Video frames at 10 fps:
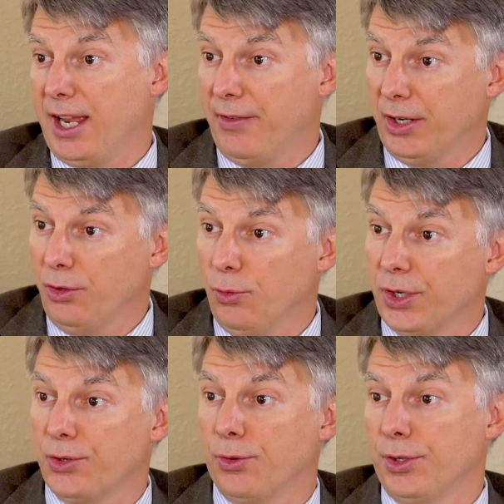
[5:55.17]
having a new
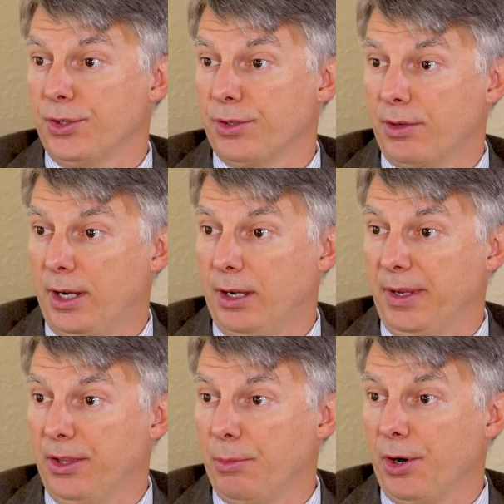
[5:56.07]
resource
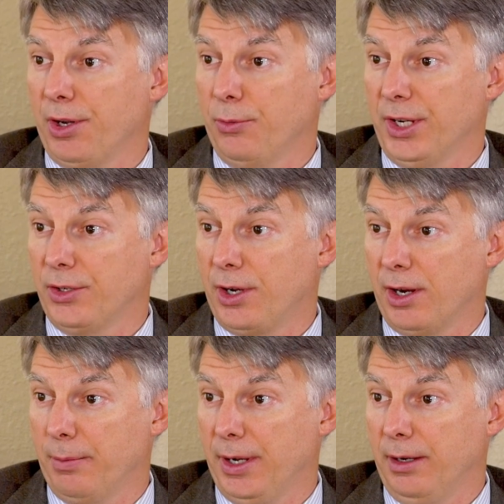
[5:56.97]
in the market that we can
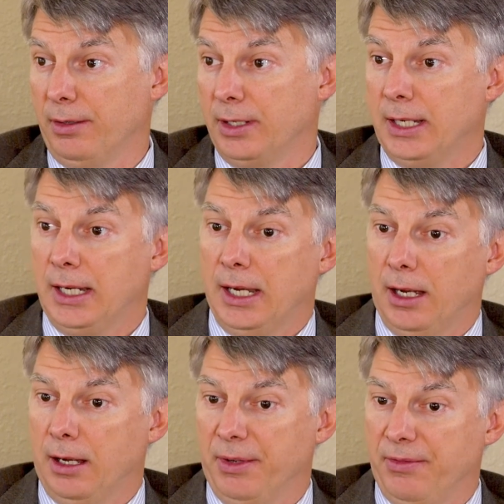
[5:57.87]
talk about,
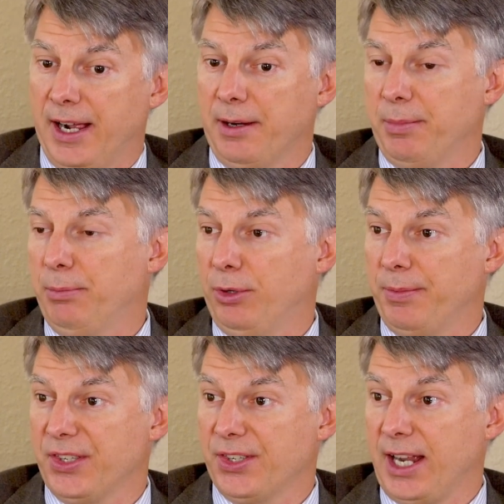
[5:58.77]
inviting people
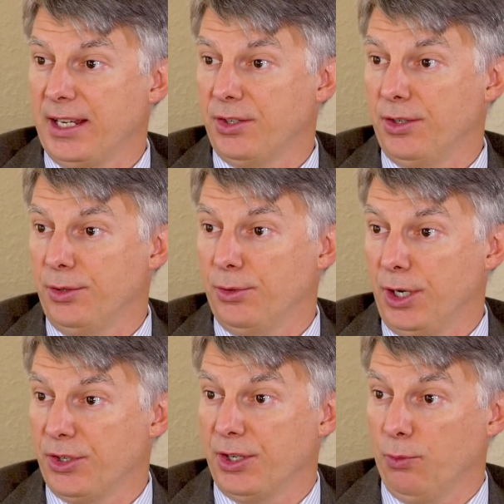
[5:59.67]
up to site
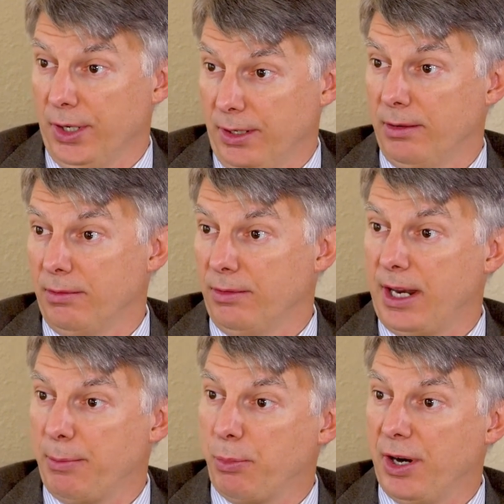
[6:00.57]
to see what
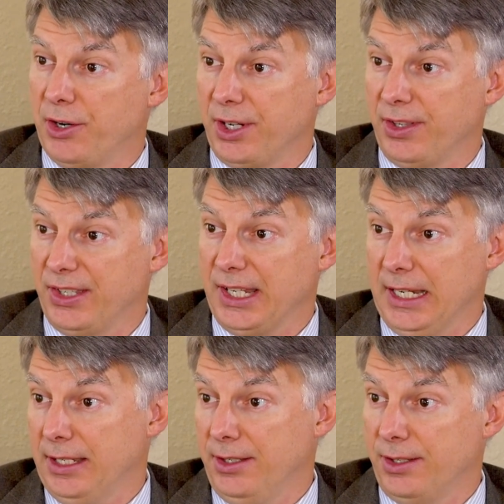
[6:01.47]
type of project this
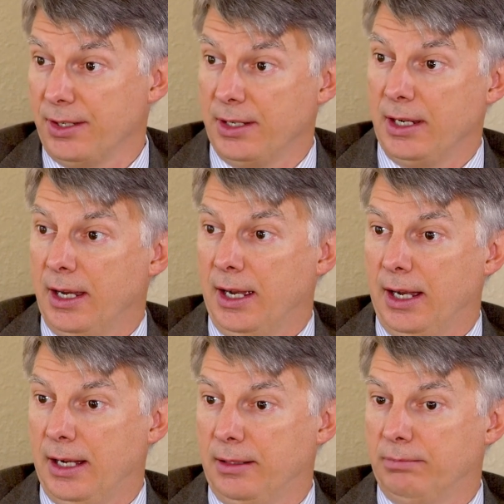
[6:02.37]
is.
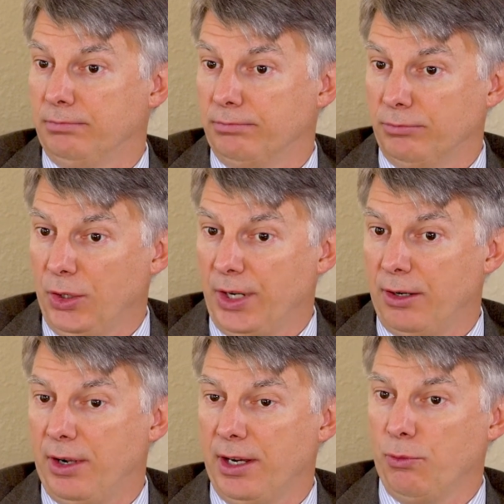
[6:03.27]
Not
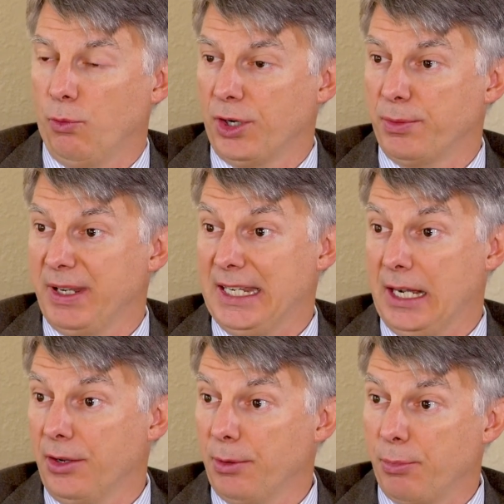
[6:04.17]
a lot of work's been
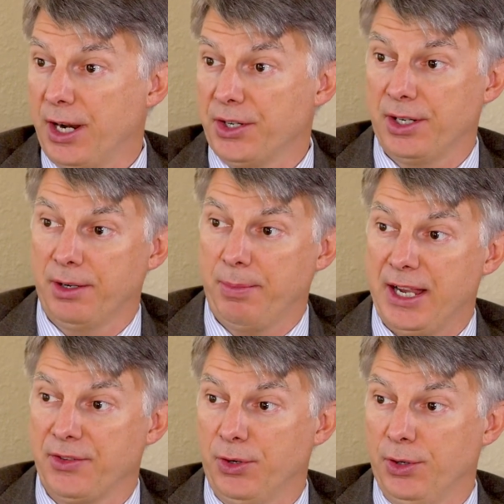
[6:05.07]
done on the project in the
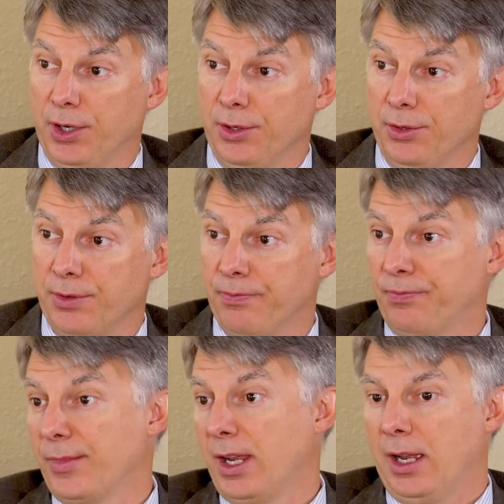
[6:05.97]
past few years.
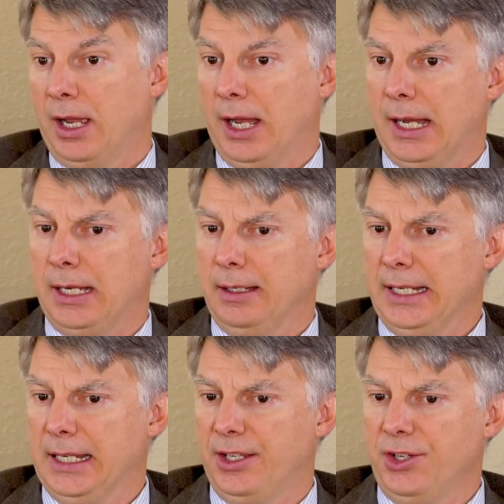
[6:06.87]

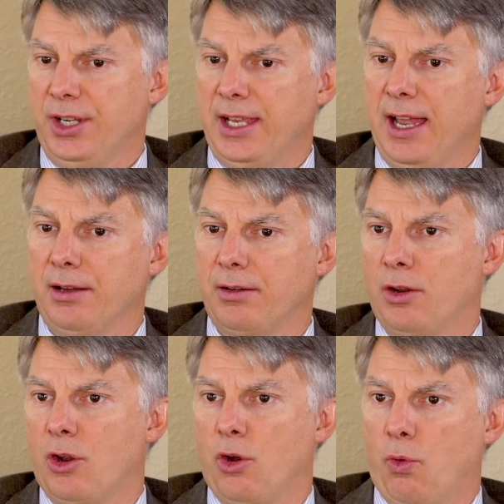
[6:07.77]
In addition to that,
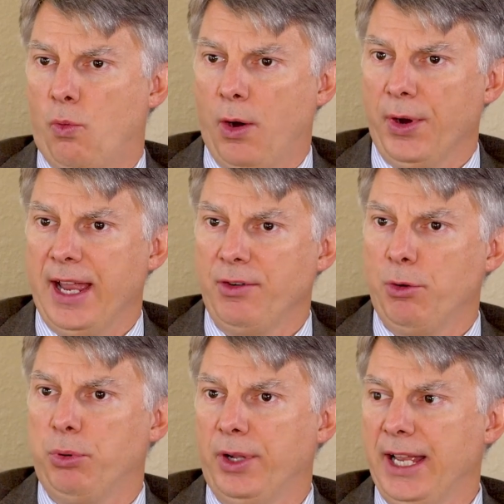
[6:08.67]
while we have
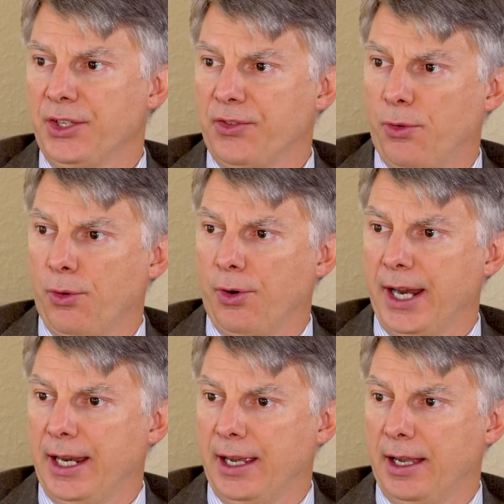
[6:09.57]
no plans for
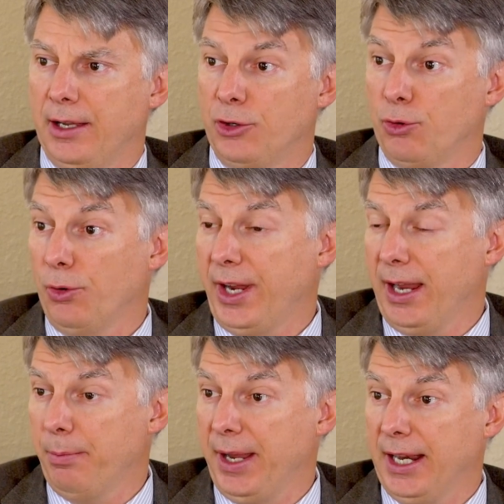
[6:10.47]
a drill
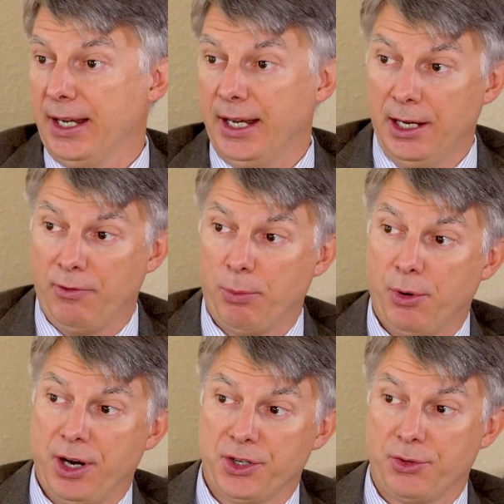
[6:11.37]
campaign at any of our
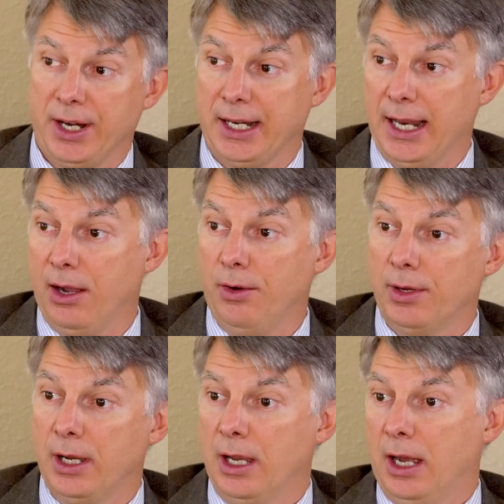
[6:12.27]
projects right
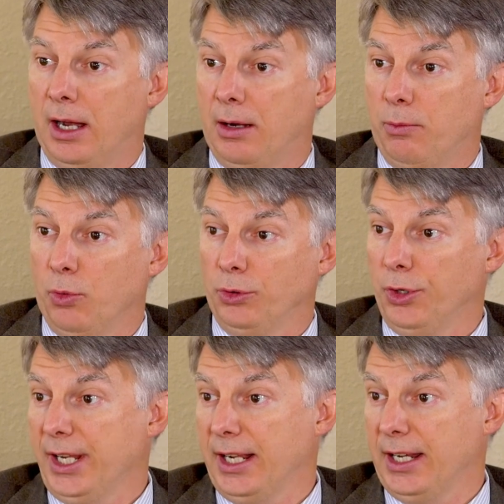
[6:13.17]
now, we're
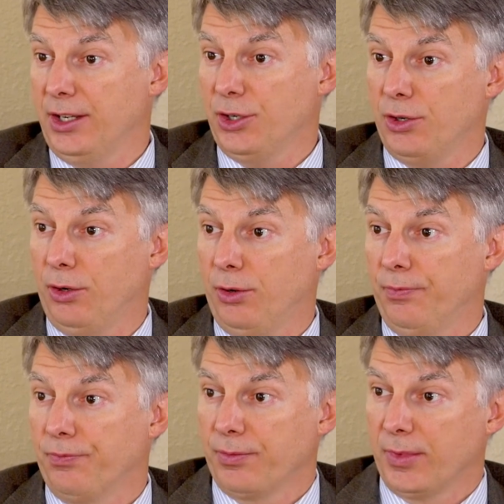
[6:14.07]
looking at additional,